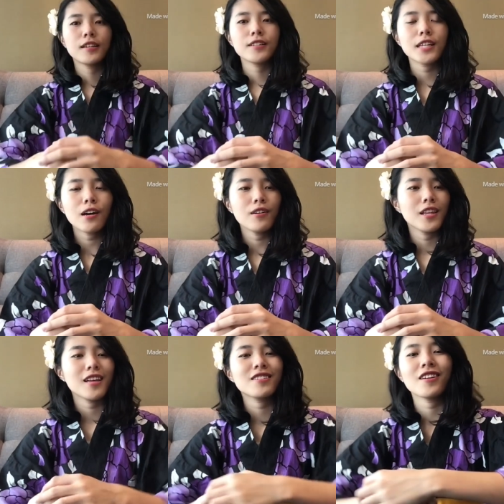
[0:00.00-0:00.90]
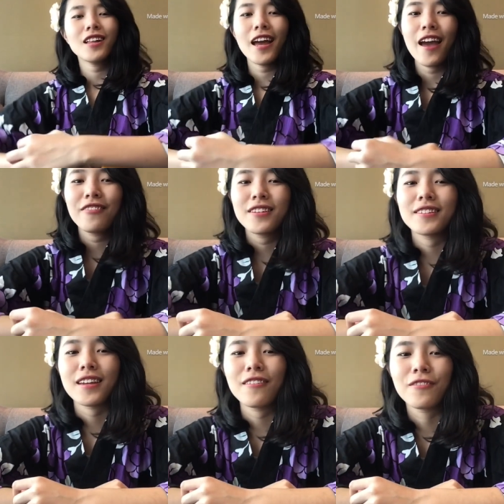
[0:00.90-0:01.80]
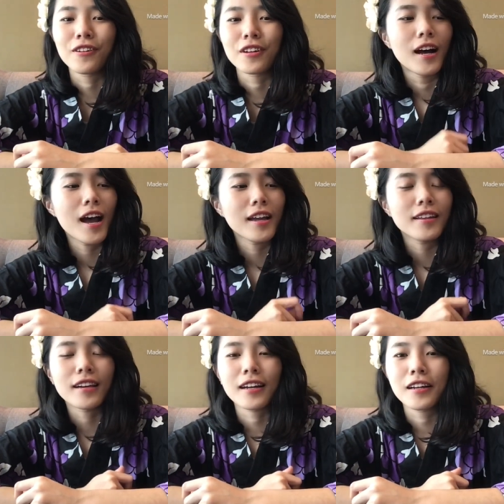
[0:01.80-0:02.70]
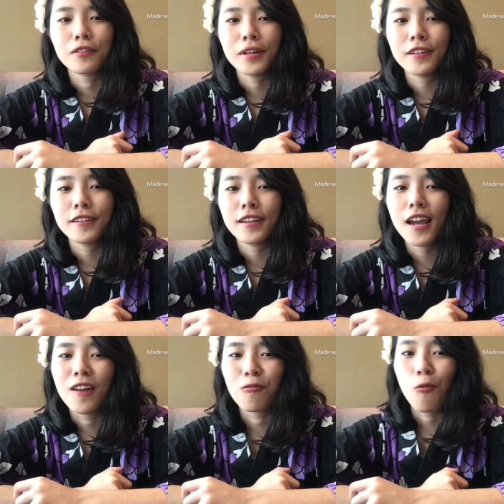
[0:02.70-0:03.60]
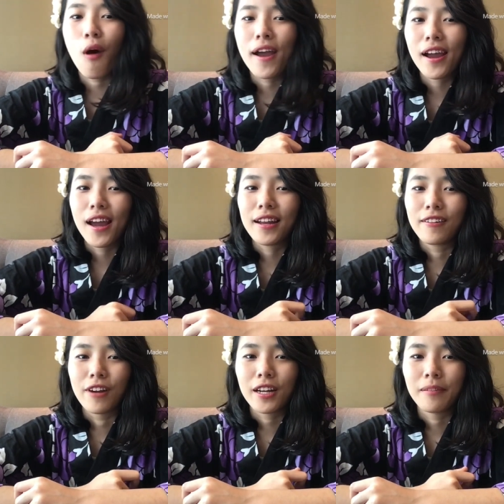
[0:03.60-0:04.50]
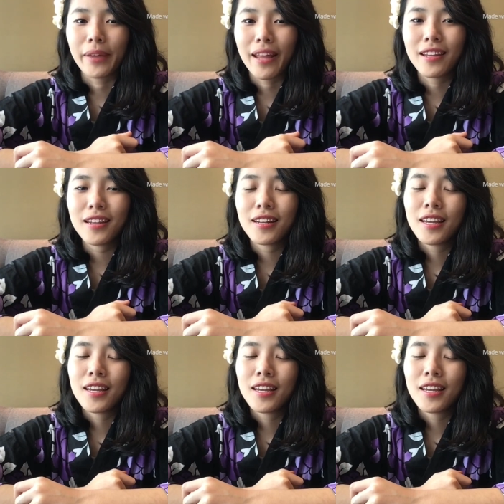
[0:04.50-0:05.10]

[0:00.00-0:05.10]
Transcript: So that's all I have to say for Ayataka green tea and why I'd recommend it.